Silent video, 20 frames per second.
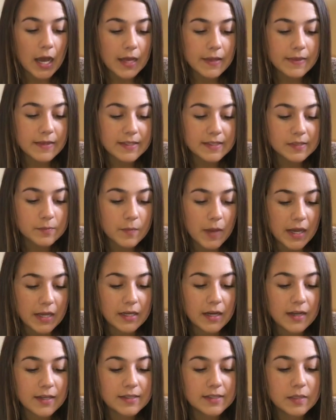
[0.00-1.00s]
This may
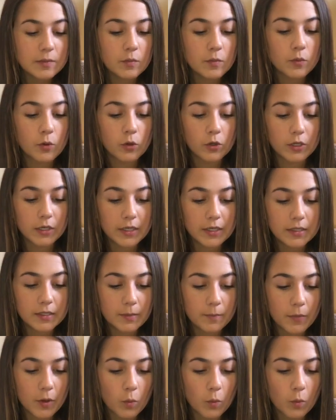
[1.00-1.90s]
not seem important,